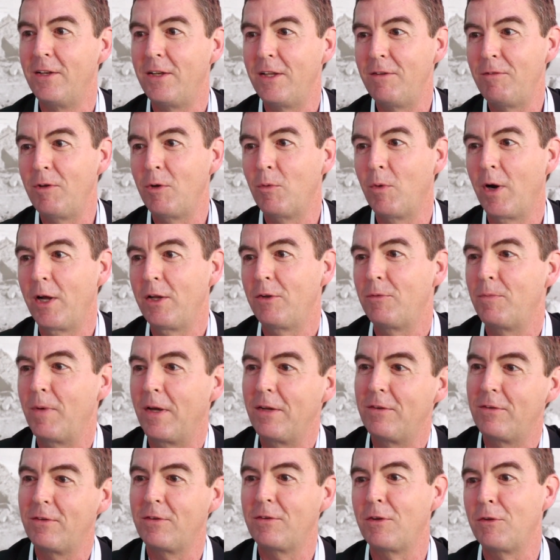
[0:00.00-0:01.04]
TV White
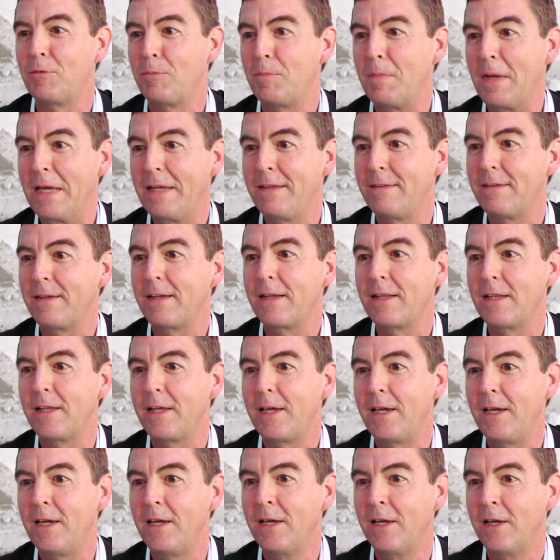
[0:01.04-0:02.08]
Spaces is
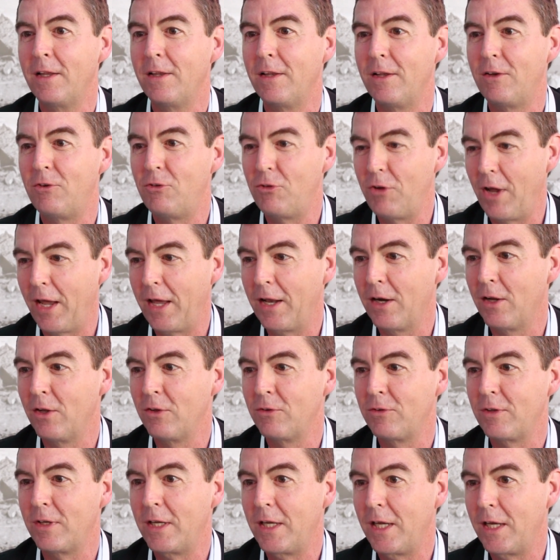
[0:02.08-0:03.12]
basically the
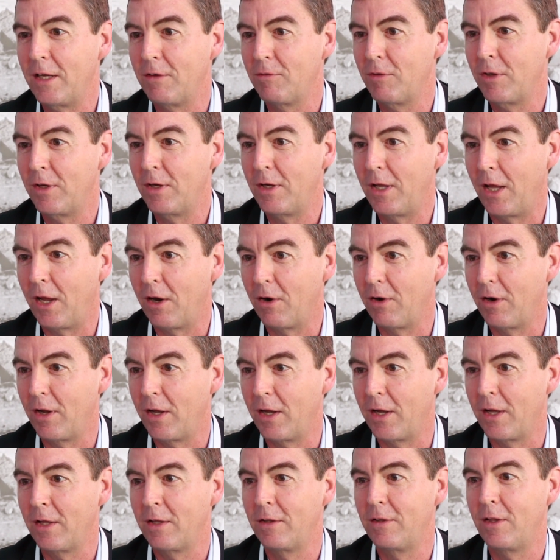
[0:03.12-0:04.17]
channels in a given
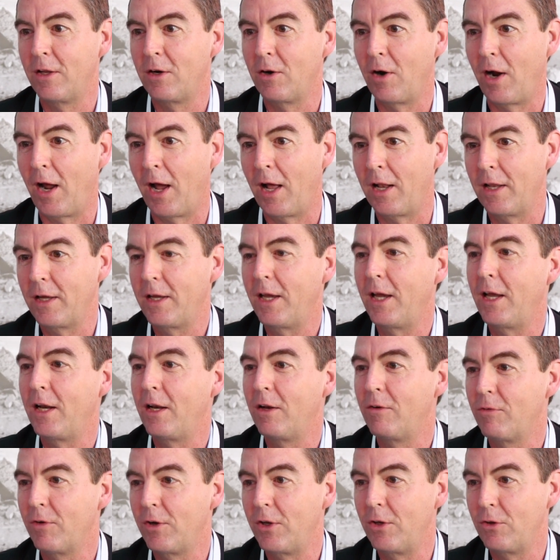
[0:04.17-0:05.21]
area that are
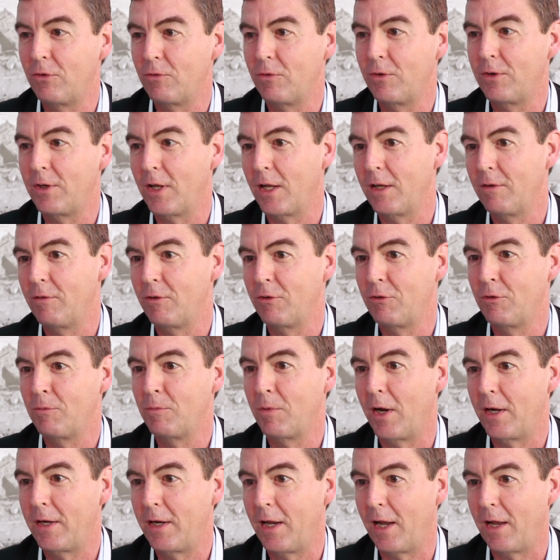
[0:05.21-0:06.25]
allocated for use for television
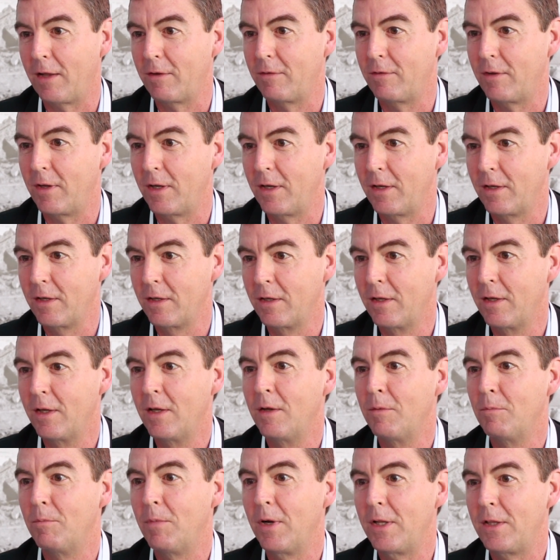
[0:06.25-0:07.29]
broadcasting,
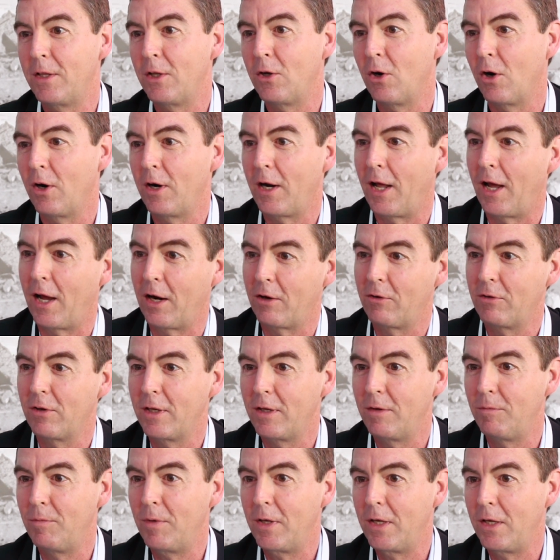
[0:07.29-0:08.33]
but that aren't
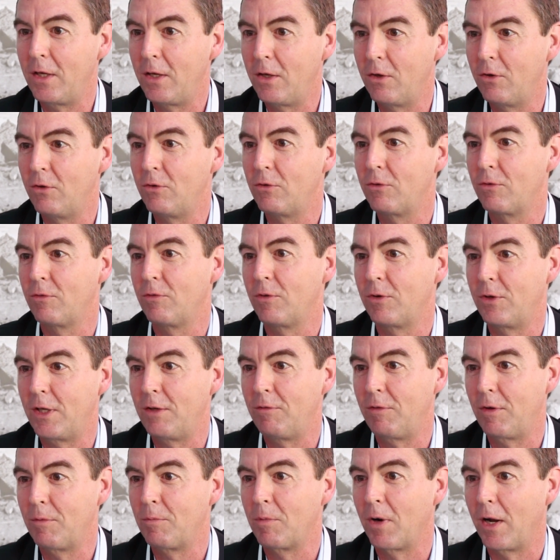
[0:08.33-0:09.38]
actually being used for
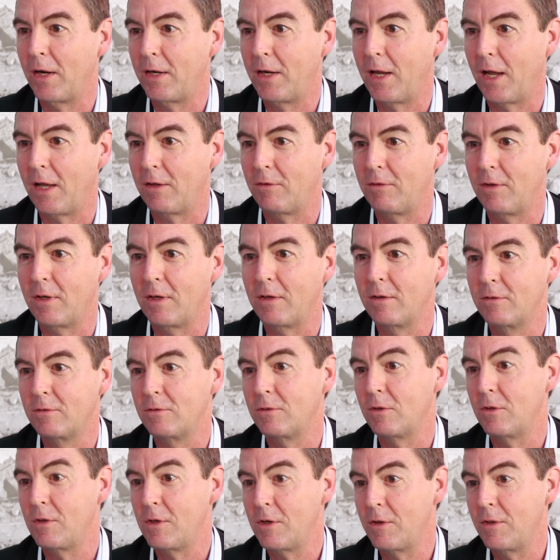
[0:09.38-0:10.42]
TV broadcasting.
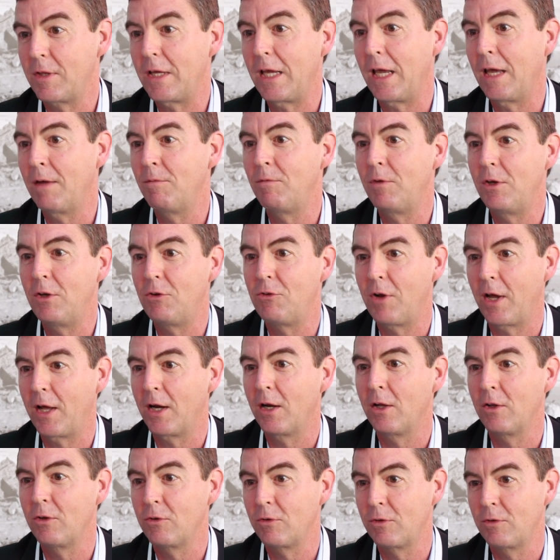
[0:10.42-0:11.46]
So they're the empty
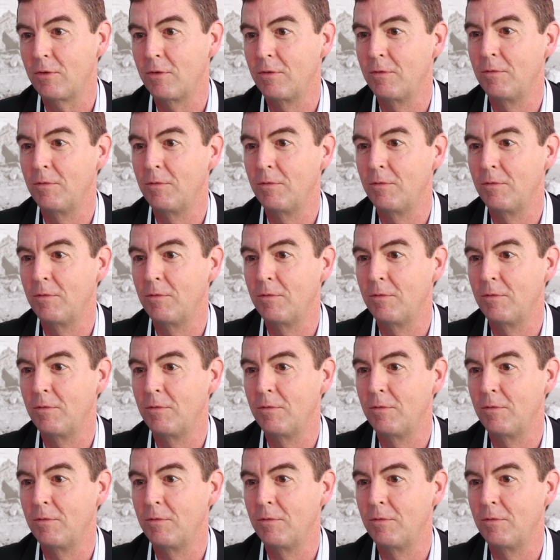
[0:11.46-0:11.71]
channels